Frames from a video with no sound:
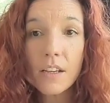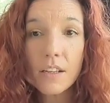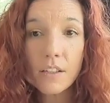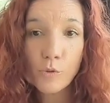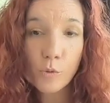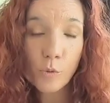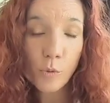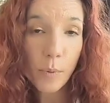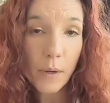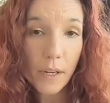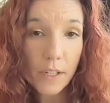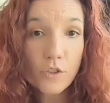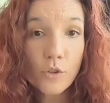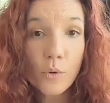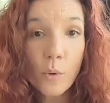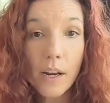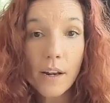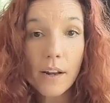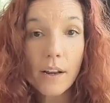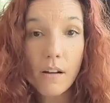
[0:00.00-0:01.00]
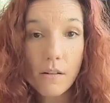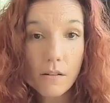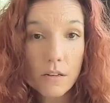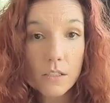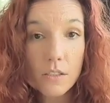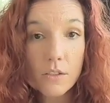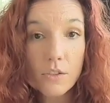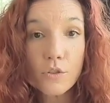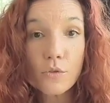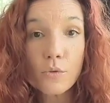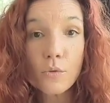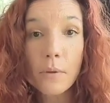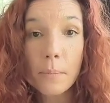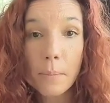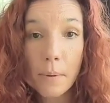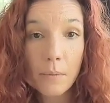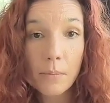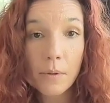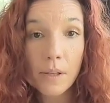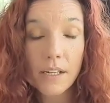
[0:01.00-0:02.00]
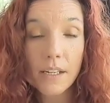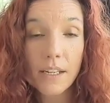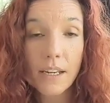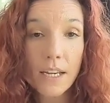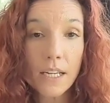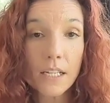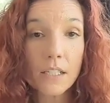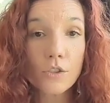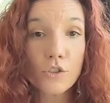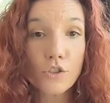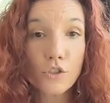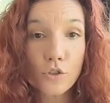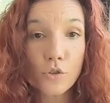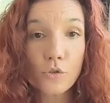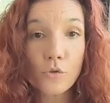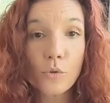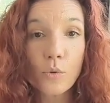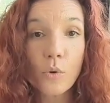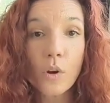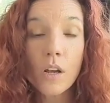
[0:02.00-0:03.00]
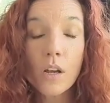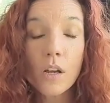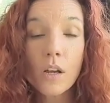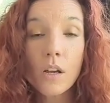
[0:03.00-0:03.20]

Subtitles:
is perpetuating onto the public and to